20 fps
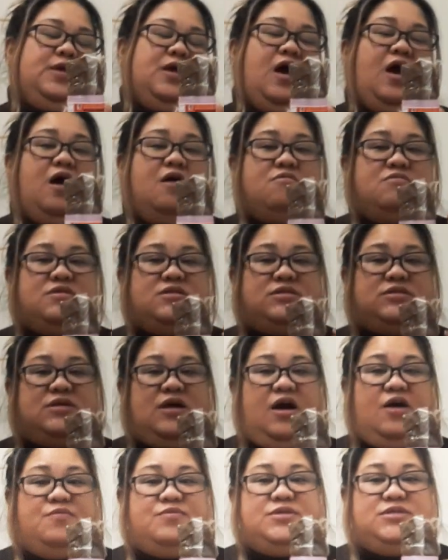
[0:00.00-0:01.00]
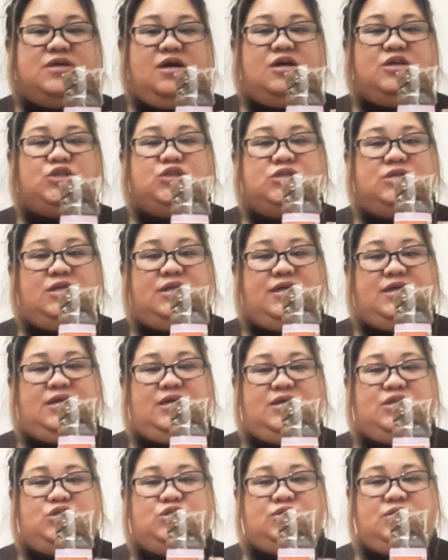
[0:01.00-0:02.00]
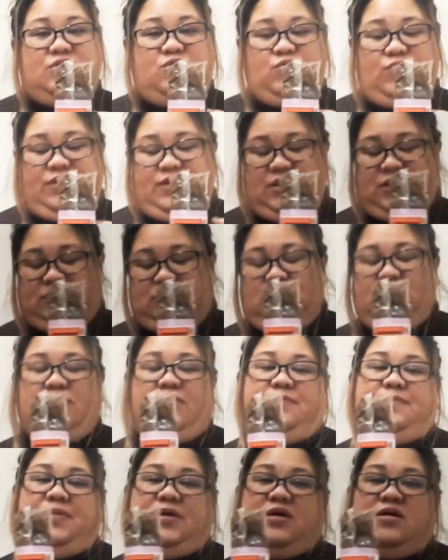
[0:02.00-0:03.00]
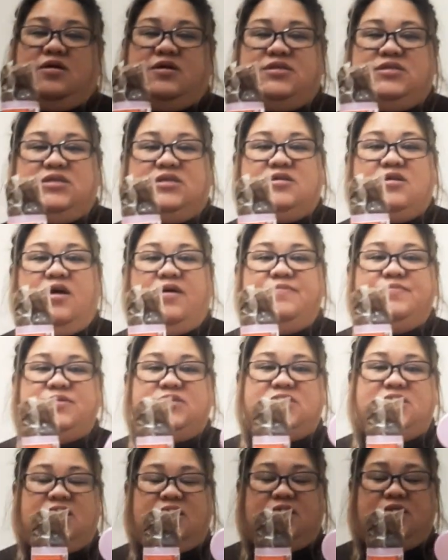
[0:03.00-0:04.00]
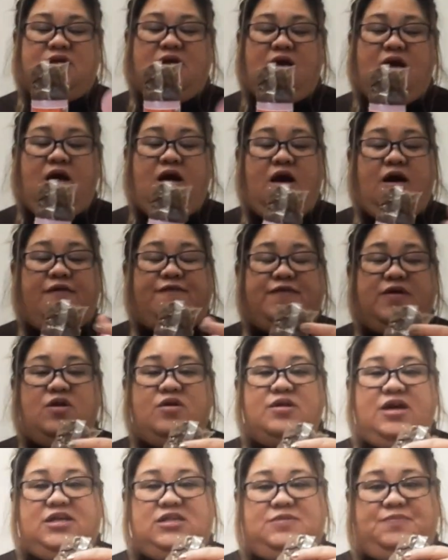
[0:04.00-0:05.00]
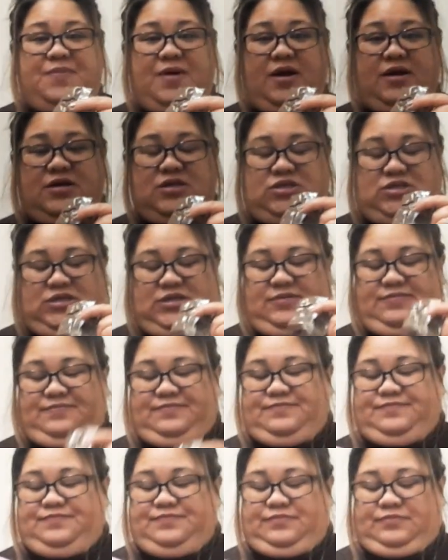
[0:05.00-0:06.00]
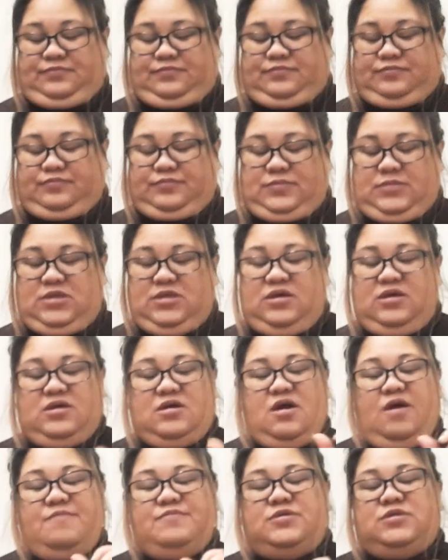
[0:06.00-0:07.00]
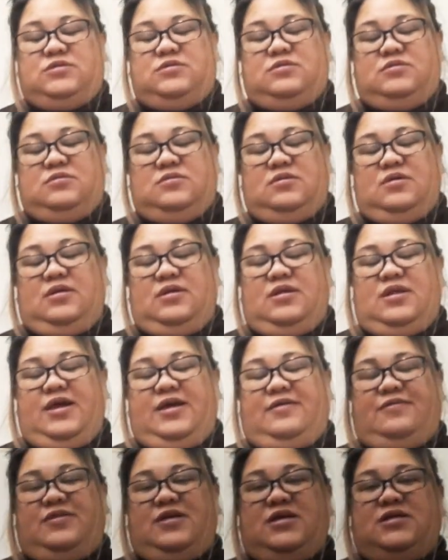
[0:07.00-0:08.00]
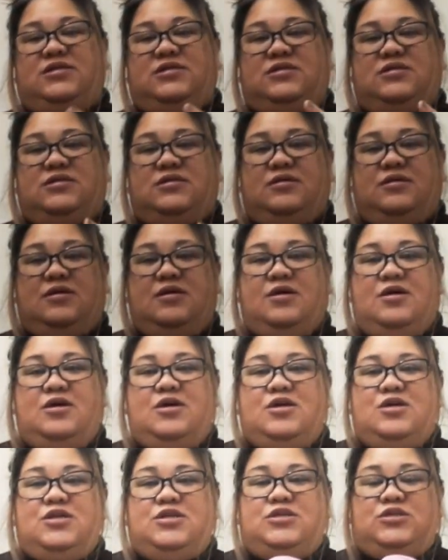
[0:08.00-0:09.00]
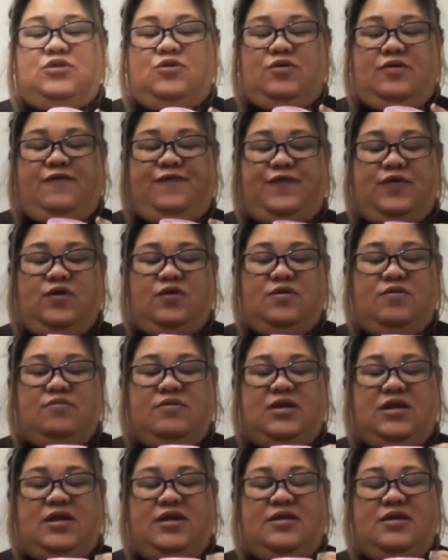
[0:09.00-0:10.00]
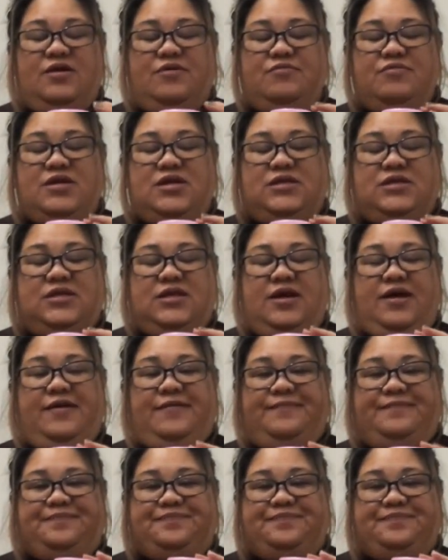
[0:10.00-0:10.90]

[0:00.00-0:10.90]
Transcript: I was actually intrigued with this one because it comes in a very nice packaging. It comes like this. So if you're really not reading it,